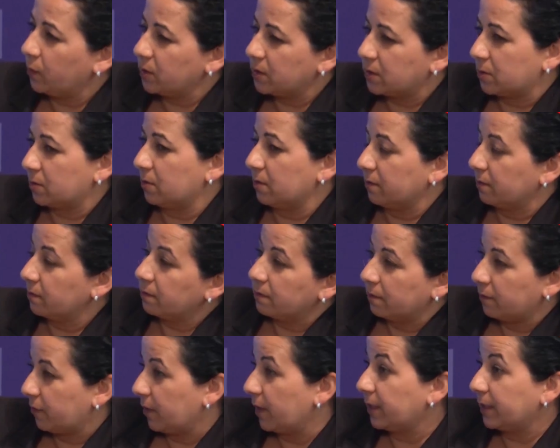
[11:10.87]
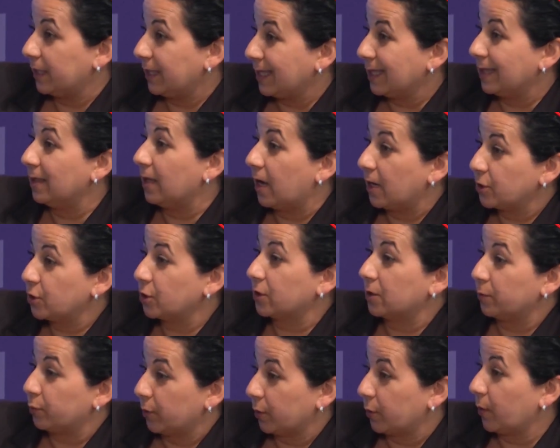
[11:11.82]
it's sort of, frankly, the
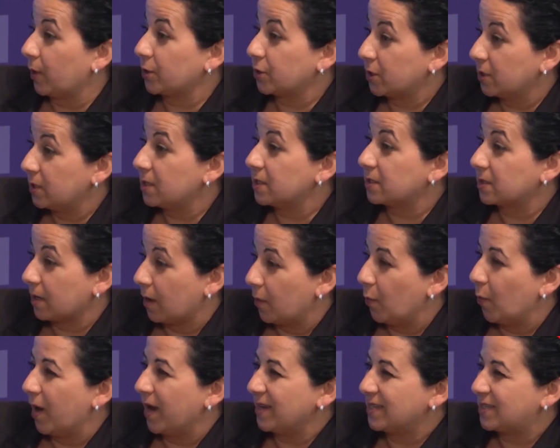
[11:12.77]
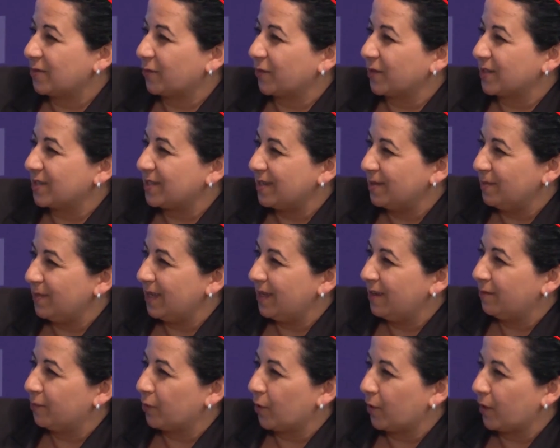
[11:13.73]
logical progression in some ways of where
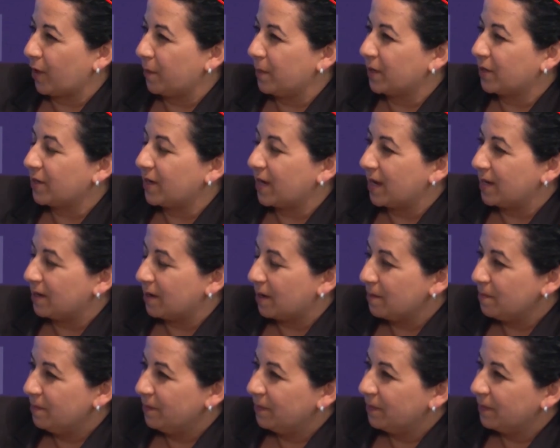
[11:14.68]
CVE programming could end up.